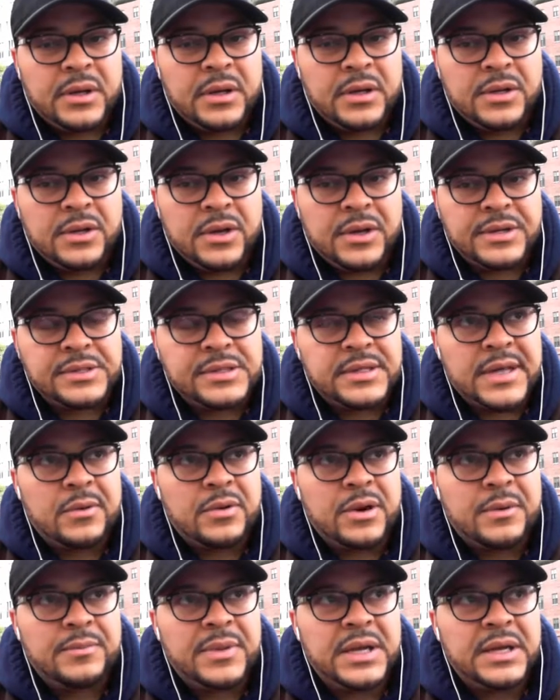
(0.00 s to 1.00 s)
You understand
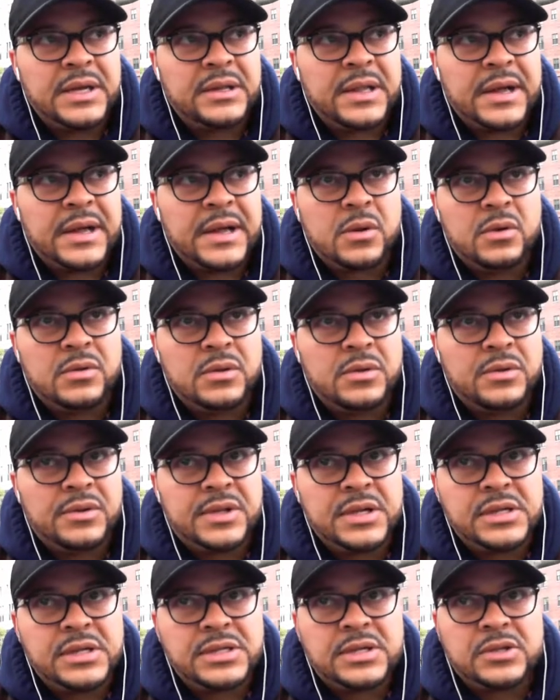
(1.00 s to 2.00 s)
what I mean? Like,
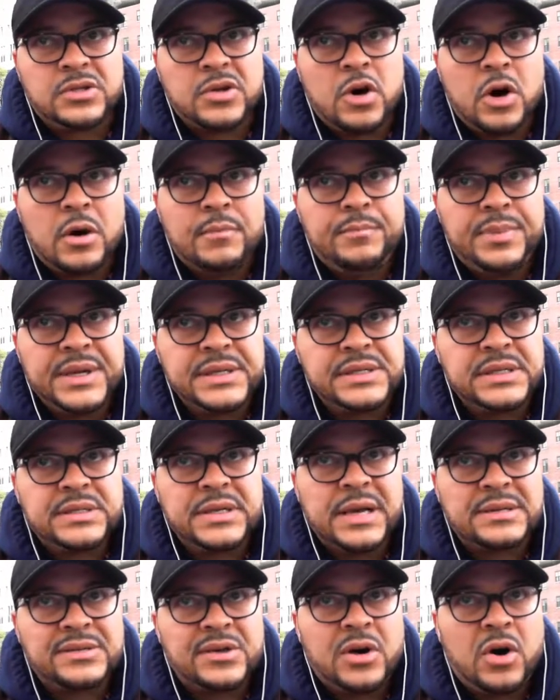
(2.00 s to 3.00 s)
this is all business
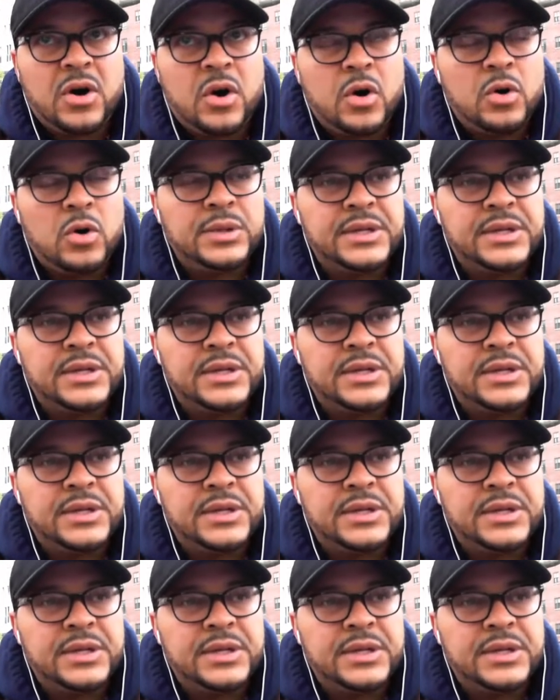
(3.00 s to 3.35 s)
as a whole.